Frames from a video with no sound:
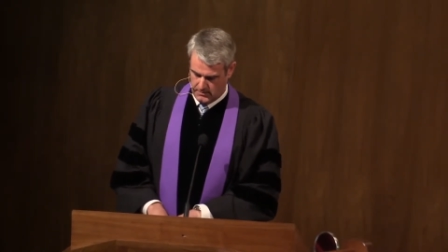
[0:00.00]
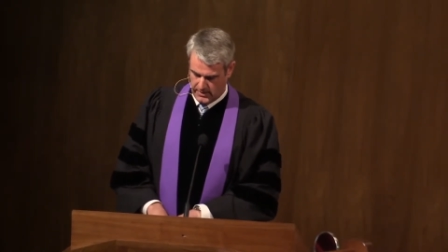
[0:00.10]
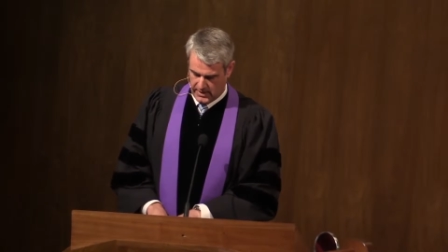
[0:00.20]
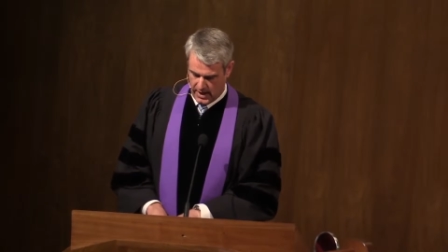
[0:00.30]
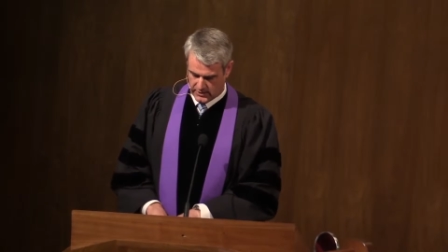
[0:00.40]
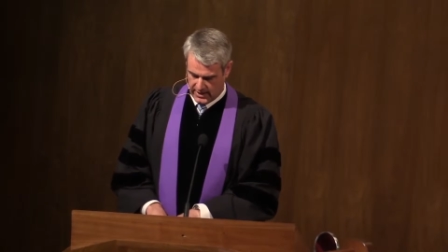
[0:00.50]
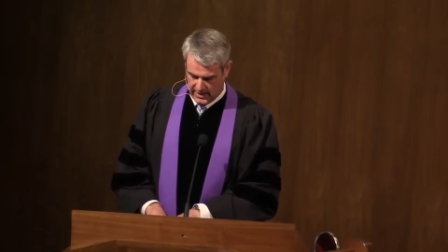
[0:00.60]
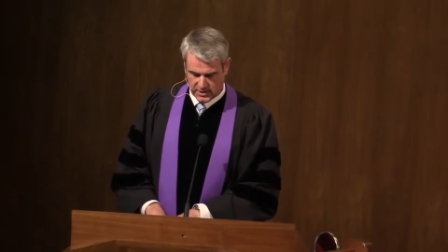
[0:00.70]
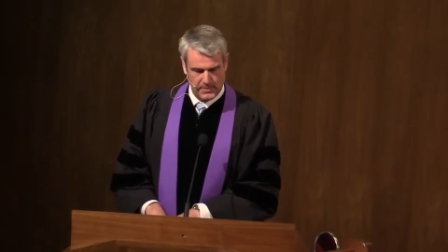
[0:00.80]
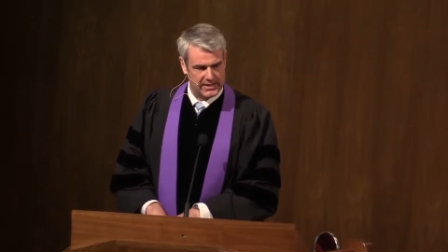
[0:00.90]
because he
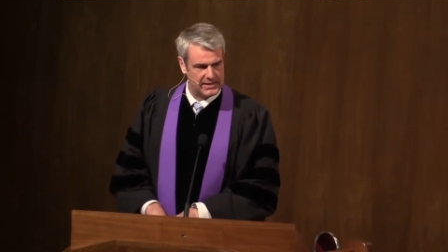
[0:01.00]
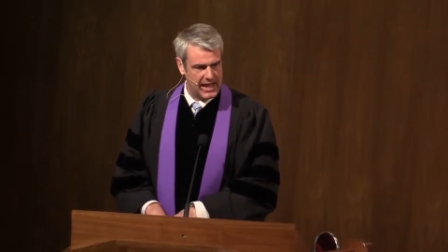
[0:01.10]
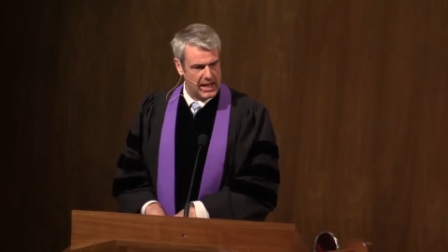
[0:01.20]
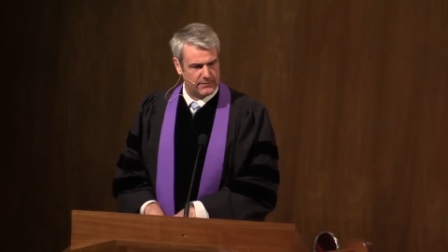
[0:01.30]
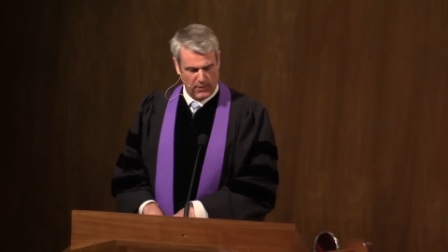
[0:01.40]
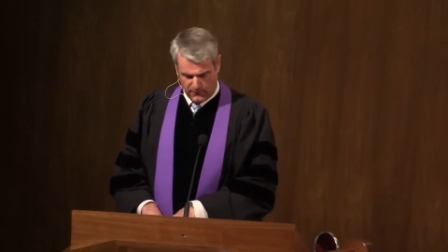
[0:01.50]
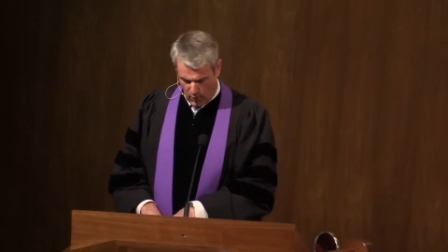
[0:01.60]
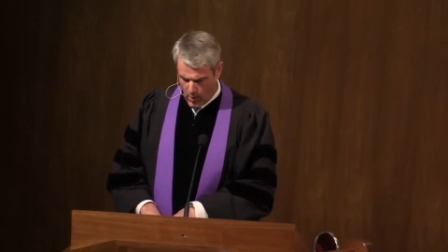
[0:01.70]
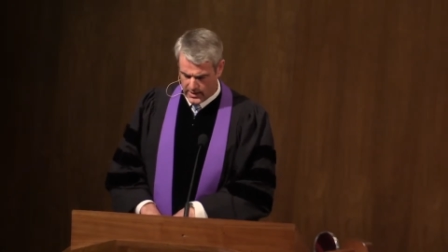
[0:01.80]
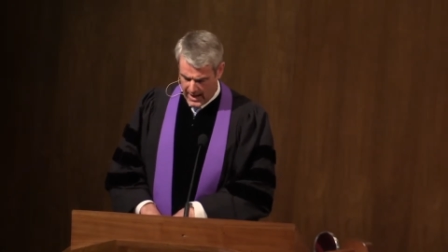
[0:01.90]
has been dead for
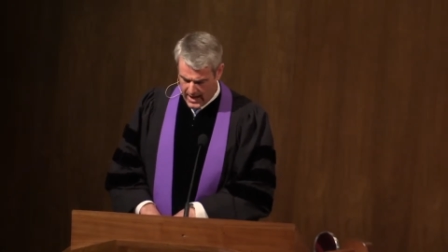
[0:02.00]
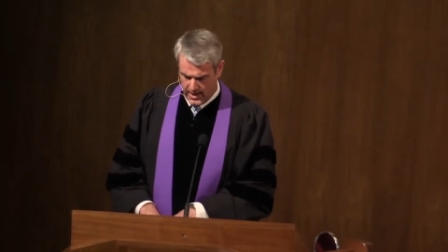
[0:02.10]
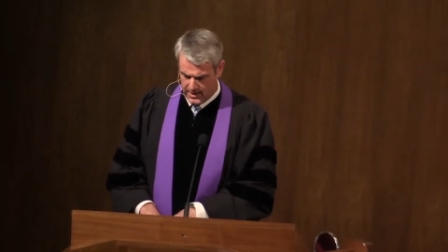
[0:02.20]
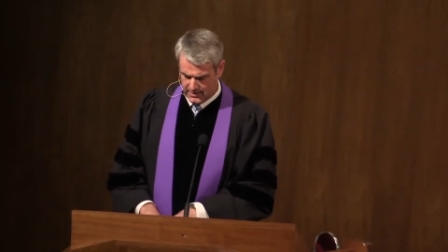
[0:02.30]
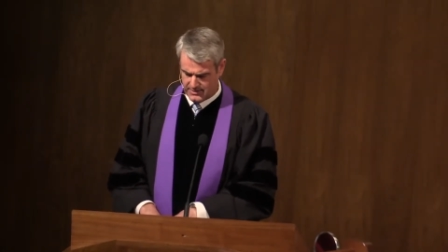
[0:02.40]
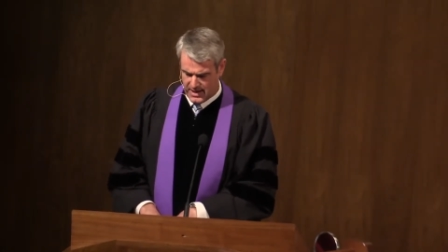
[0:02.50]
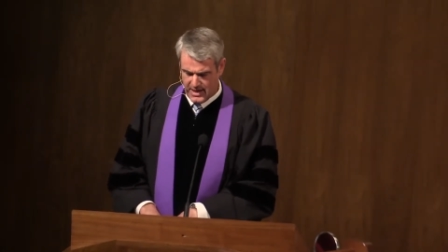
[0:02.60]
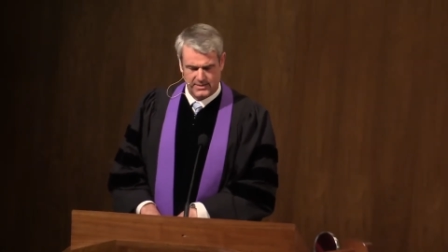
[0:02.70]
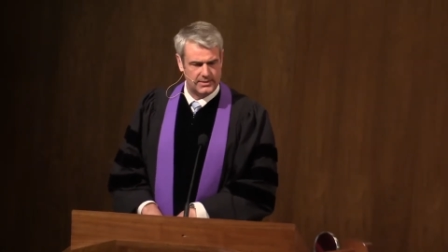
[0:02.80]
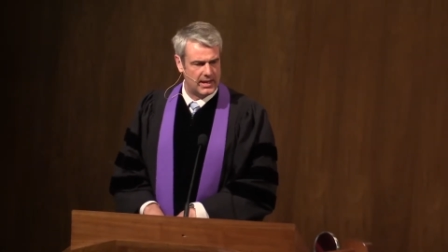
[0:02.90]
four days,
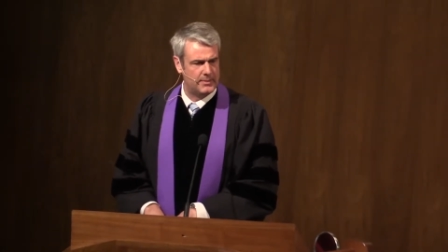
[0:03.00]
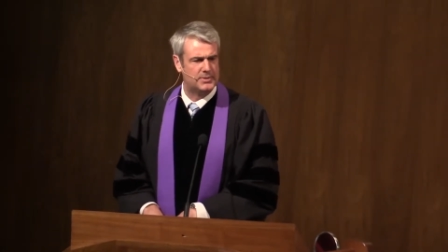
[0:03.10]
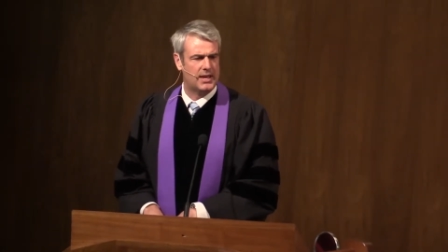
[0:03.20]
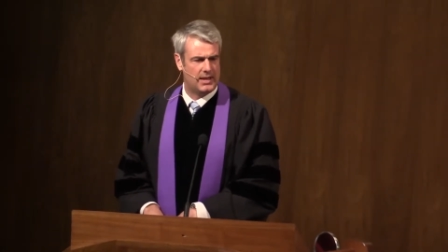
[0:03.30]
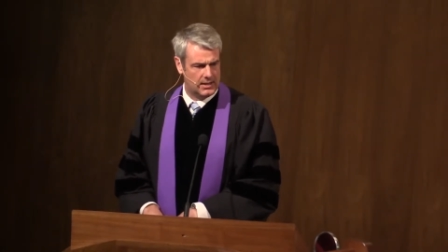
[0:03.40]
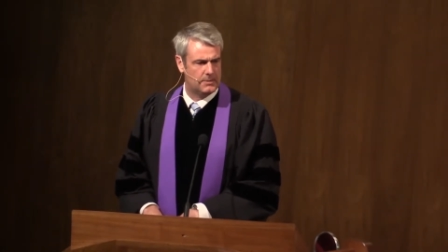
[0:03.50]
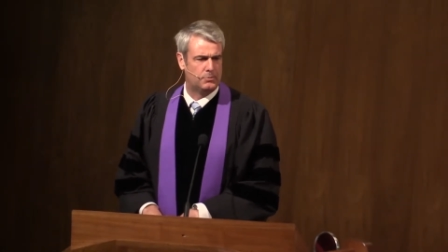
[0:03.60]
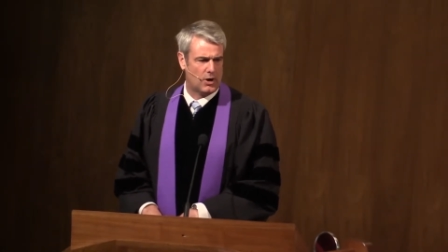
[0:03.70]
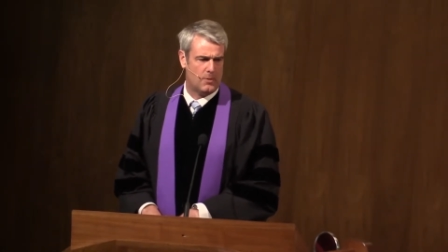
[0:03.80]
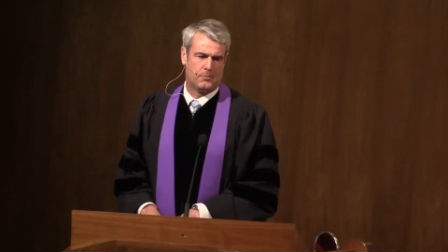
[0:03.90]
seems
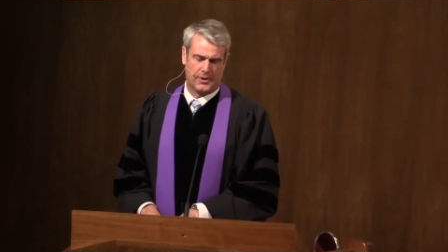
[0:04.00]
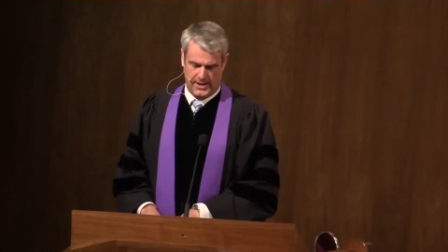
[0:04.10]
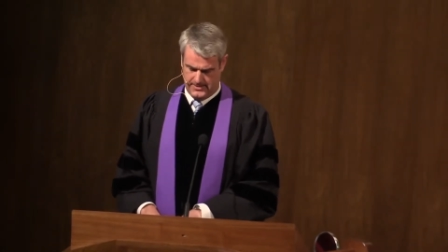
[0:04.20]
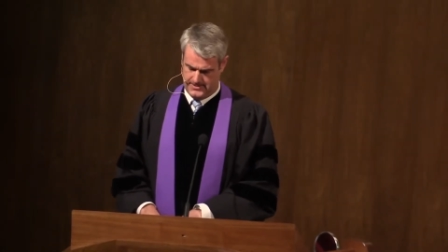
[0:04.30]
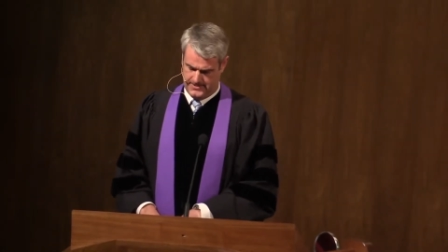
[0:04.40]
inappropriate